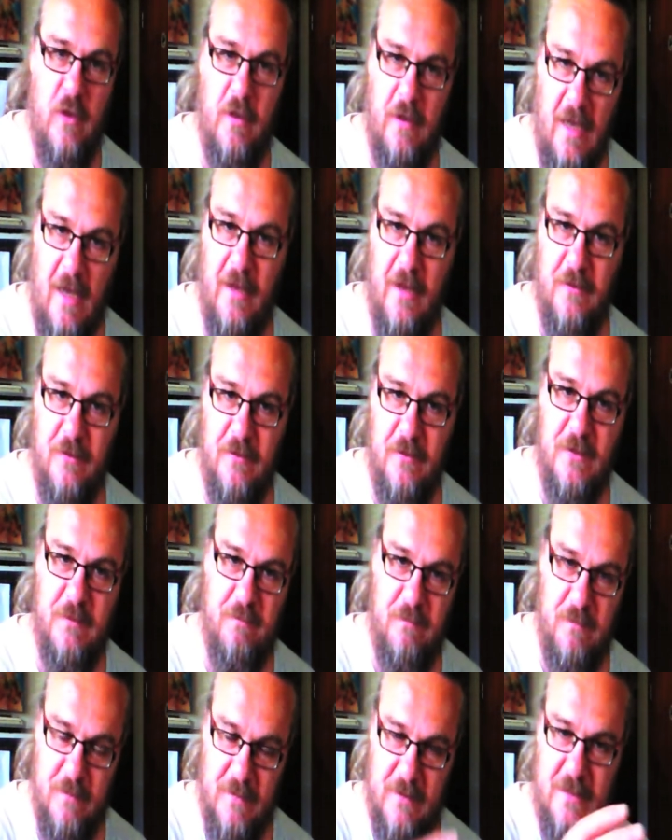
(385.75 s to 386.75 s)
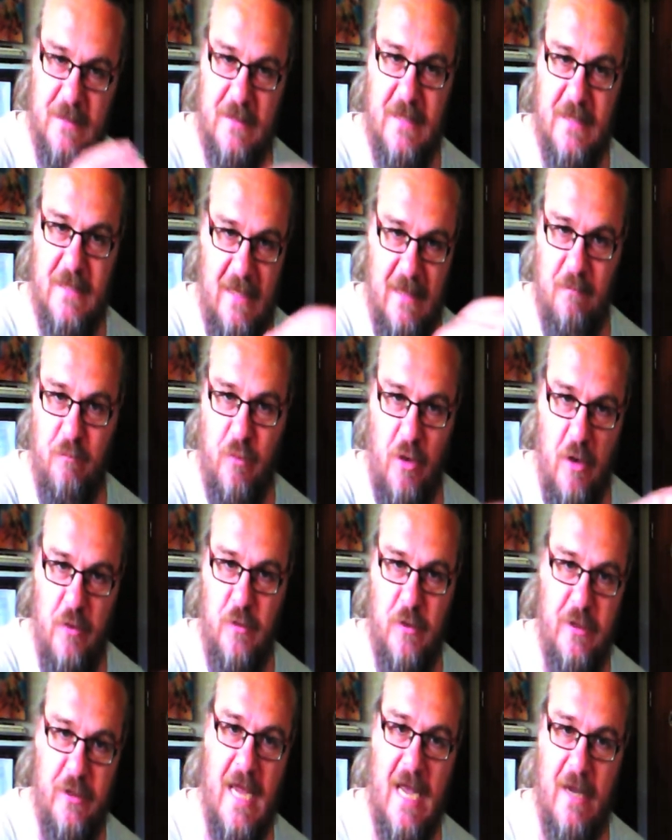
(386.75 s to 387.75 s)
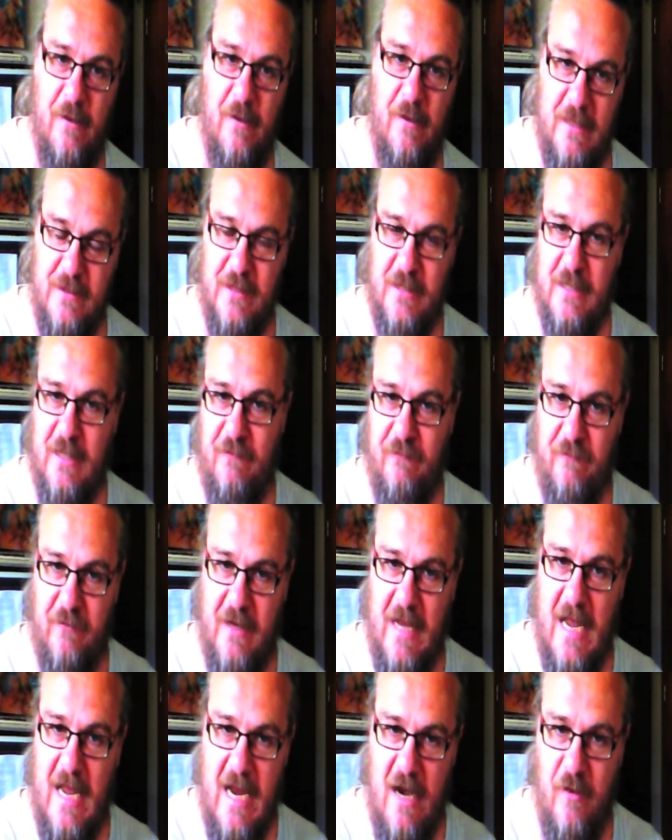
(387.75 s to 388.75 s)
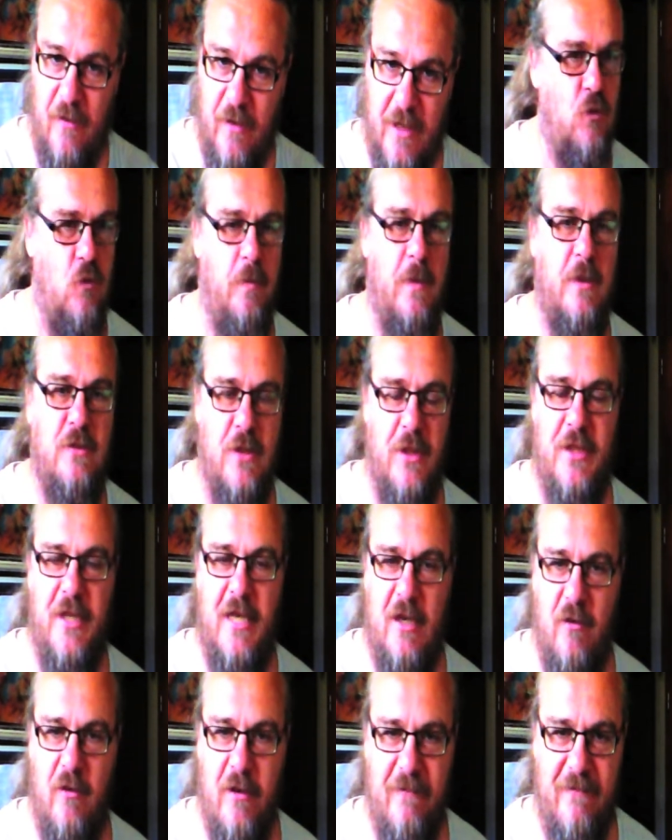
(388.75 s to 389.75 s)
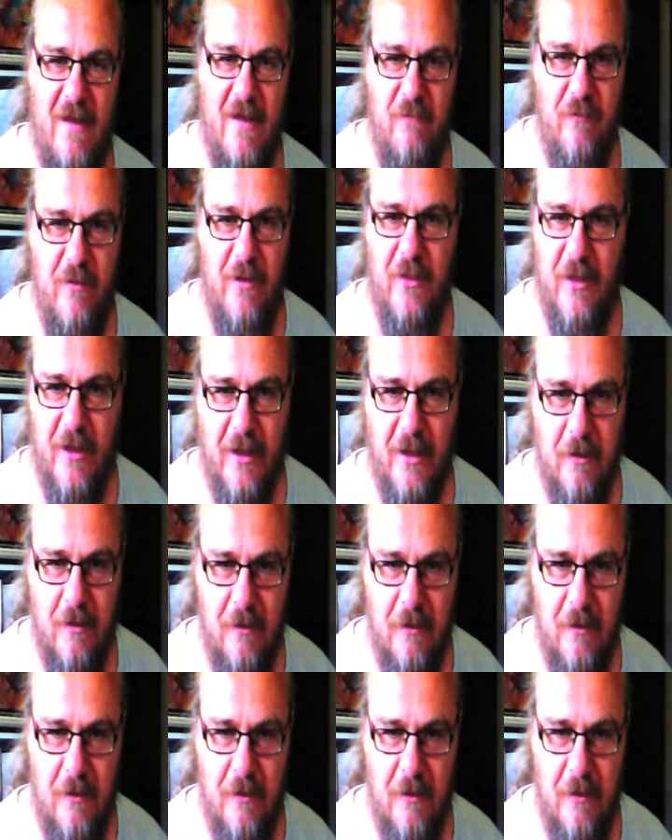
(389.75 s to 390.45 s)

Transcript: and seen it broken down into the different areas, almost a theory of everything.